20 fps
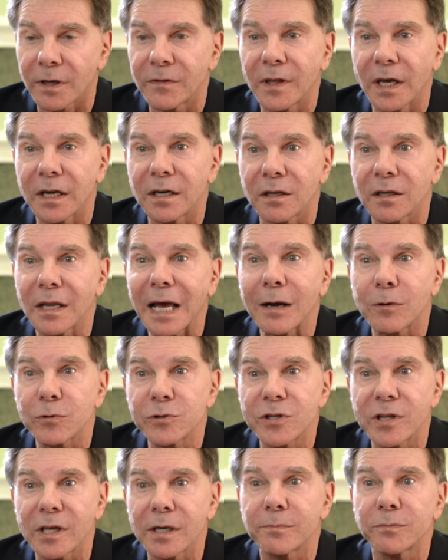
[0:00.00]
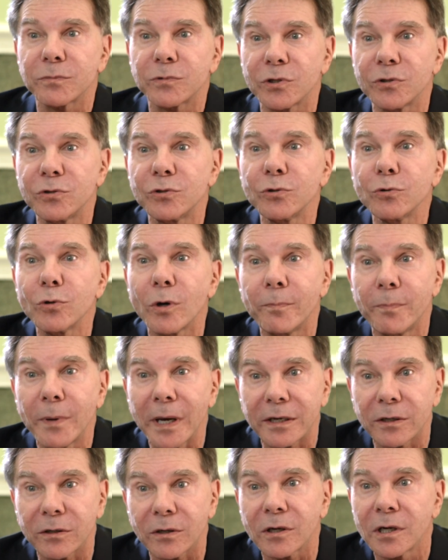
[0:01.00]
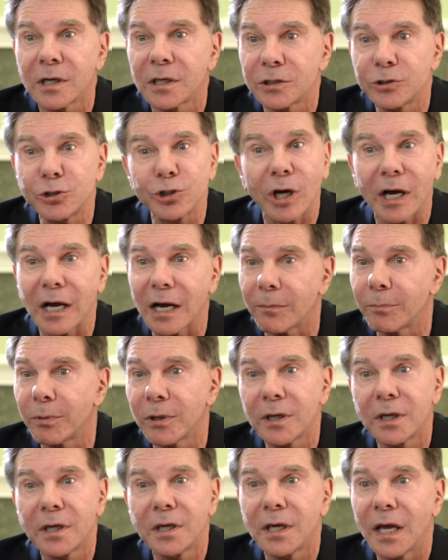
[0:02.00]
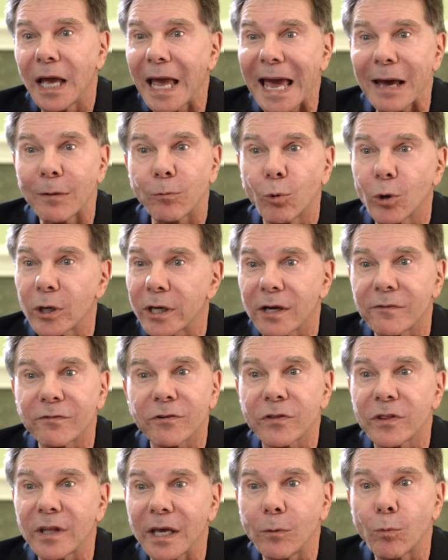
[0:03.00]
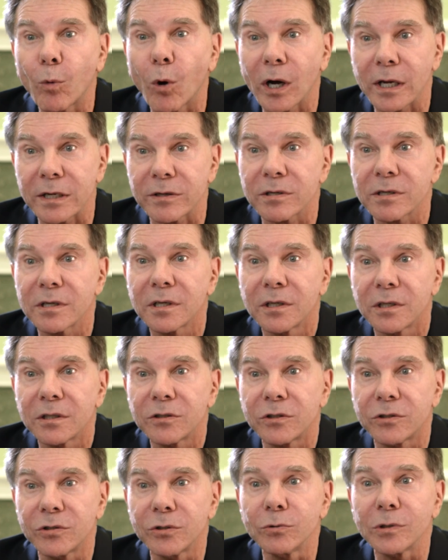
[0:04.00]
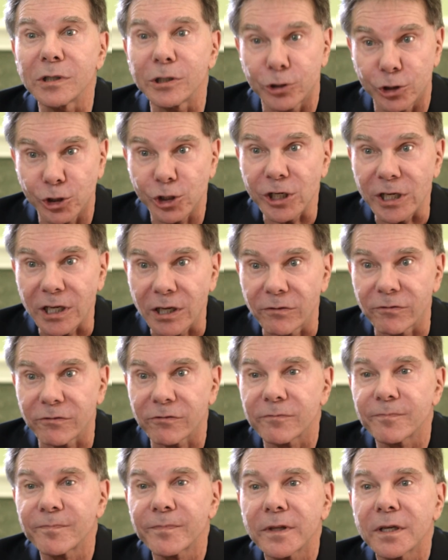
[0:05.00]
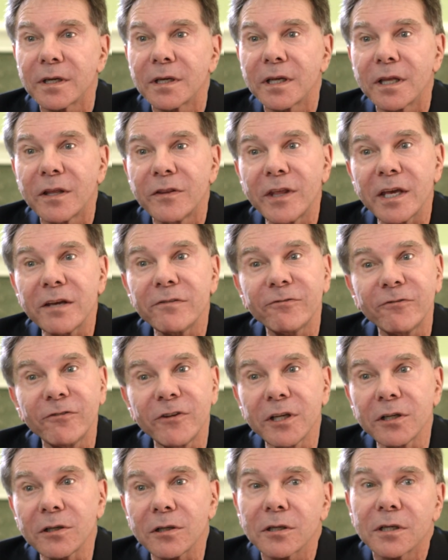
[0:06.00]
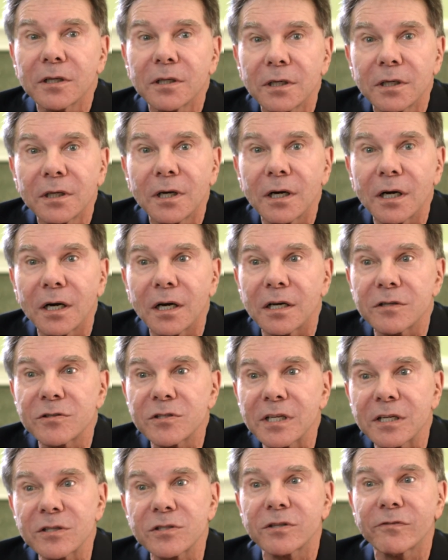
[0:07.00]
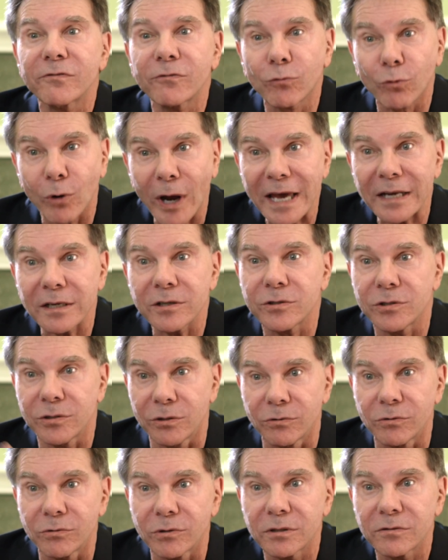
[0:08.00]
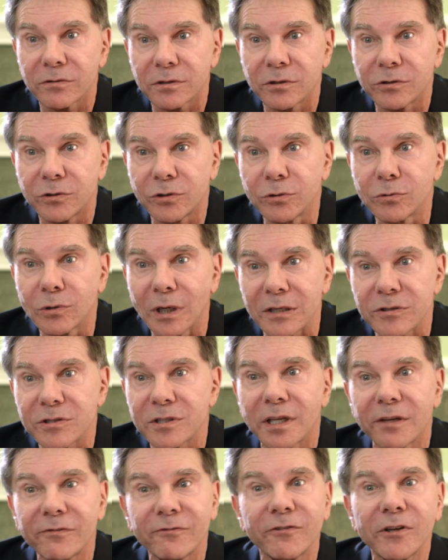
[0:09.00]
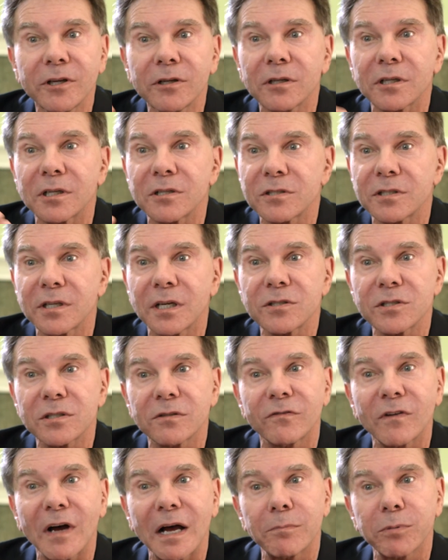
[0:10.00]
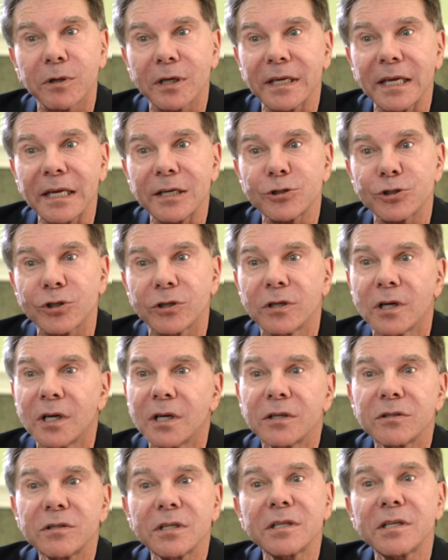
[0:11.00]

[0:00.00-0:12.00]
that allows them to do a better job at whatever they want to achieve. They feel a sense of gratitude to us. They feel a sense of obligation to